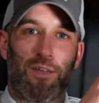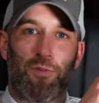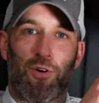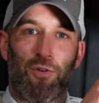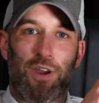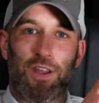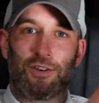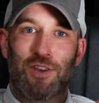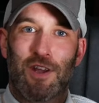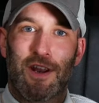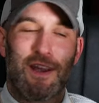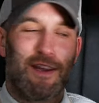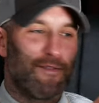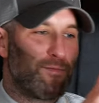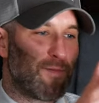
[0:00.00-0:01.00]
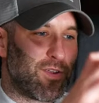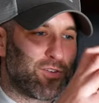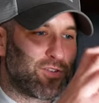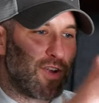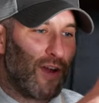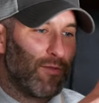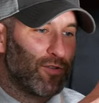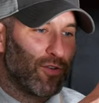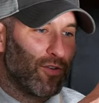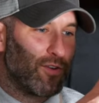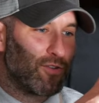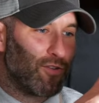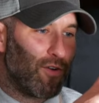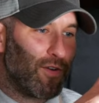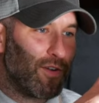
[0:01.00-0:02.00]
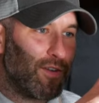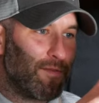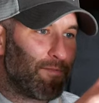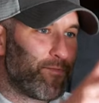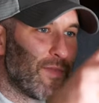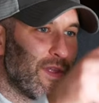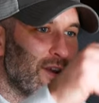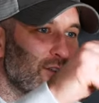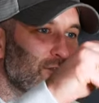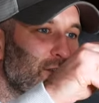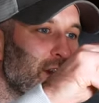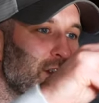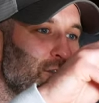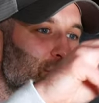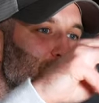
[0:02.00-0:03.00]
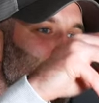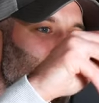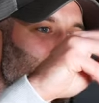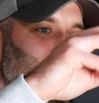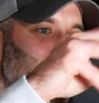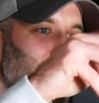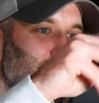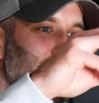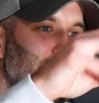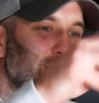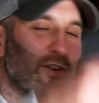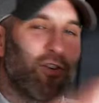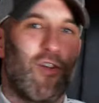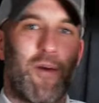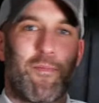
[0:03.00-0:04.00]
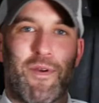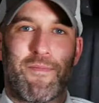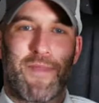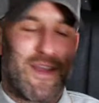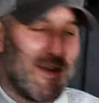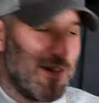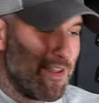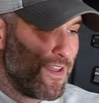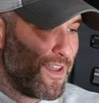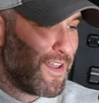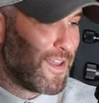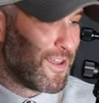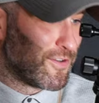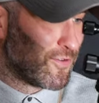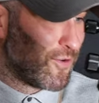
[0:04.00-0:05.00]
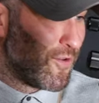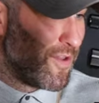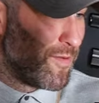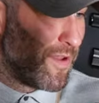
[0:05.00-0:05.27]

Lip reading: of the ball head's great. It's absolutely solid and it's very usable. It's just this clip is not the